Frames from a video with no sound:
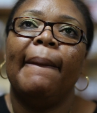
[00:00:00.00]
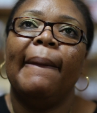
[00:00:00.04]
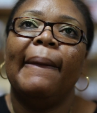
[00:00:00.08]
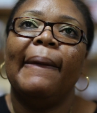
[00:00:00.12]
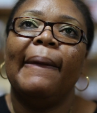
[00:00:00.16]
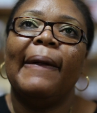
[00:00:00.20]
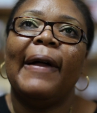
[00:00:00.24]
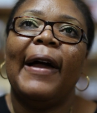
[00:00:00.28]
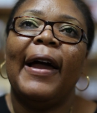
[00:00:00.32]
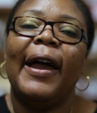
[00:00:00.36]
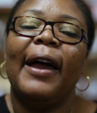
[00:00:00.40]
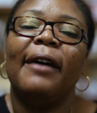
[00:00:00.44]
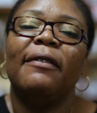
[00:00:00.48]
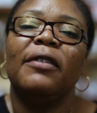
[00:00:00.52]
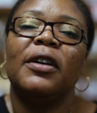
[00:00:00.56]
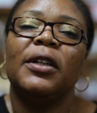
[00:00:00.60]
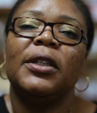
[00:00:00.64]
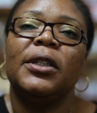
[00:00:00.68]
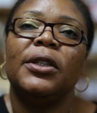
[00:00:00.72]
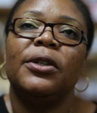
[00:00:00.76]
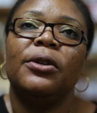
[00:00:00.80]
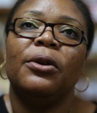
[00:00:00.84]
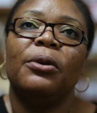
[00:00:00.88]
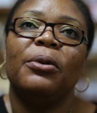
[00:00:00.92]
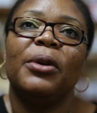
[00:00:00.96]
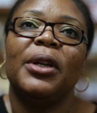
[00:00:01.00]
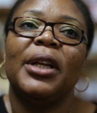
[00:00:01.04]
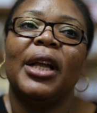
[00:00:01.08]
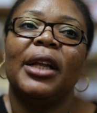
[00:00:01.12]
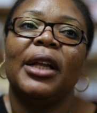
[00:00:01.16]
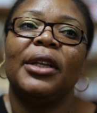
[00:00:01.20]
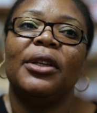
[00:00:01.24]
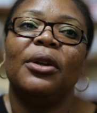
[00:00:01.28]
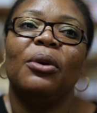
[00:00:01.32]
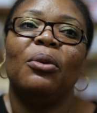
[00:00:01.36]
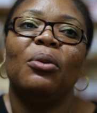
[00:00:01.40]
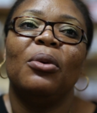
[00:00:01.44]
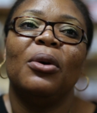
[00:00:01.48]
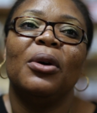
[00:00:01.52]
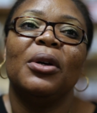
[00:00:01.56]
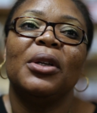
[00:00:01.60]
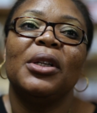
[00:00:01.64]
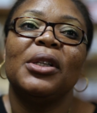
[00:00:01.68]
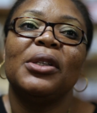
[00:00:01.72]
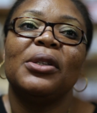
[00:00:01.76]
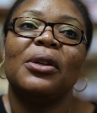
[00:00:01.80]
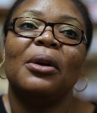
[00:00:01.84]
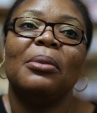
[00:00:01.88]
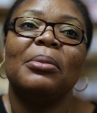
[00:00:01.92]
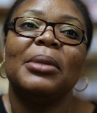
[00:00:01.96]
I have a theory that the world
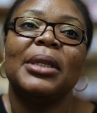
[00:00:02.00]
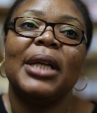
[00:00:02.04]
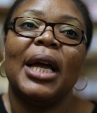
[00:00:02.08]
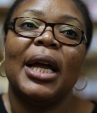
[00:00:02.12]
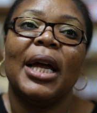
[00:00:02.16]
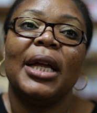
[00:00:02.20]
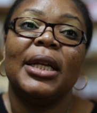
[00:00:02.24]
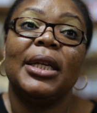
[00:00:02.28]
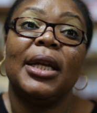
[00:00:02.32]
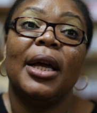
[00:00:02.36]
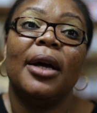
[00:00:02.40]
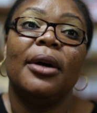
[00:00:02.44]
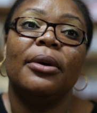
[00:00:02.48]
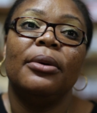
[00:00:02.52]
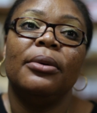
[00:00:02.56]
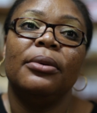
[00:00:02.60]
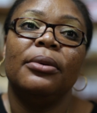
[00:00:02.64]
is upside down,